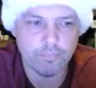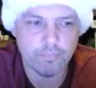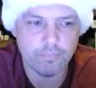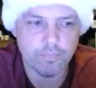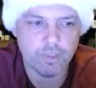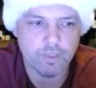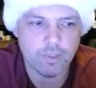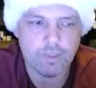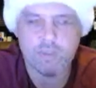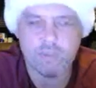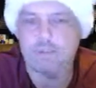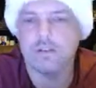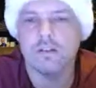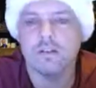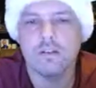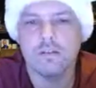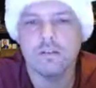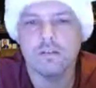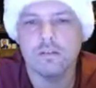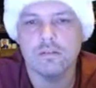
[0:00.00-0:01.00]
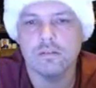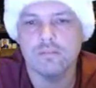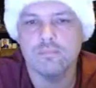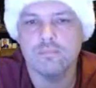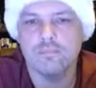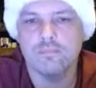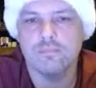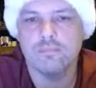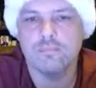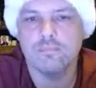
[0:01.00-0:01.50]
He's a
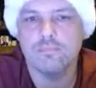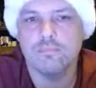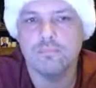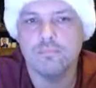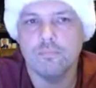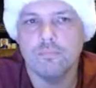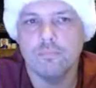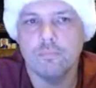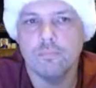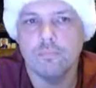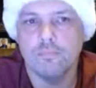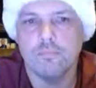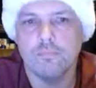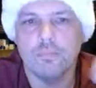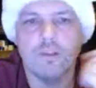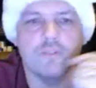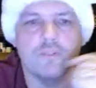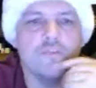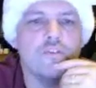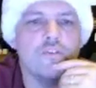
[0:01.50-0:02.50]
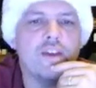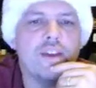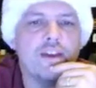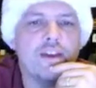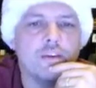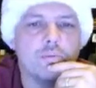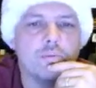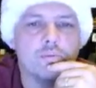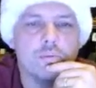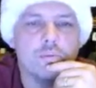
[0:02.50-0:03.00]
big fan
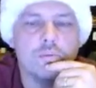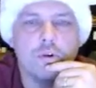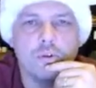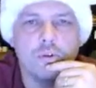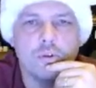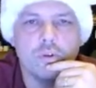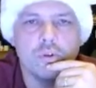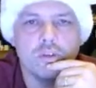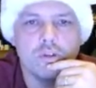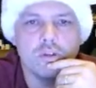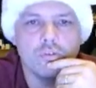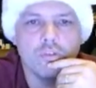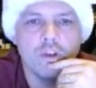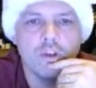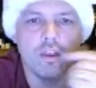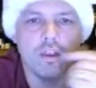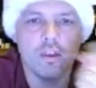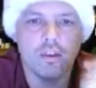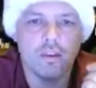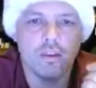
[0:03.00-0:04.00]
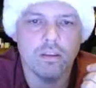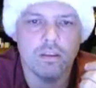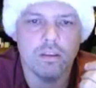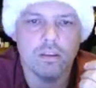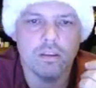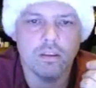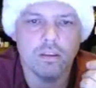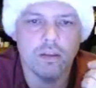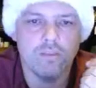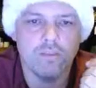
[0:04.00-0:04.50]
and proponent of
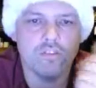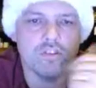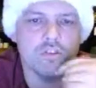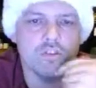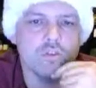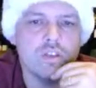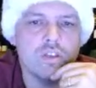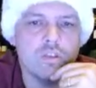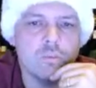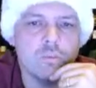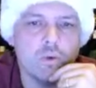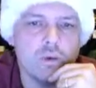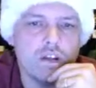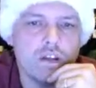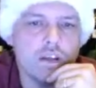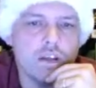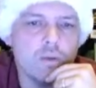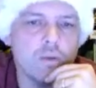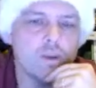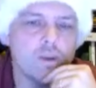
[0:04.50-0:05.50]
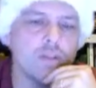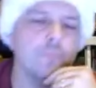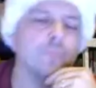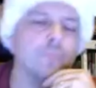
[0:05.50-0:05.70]
the physical keyboard anyway.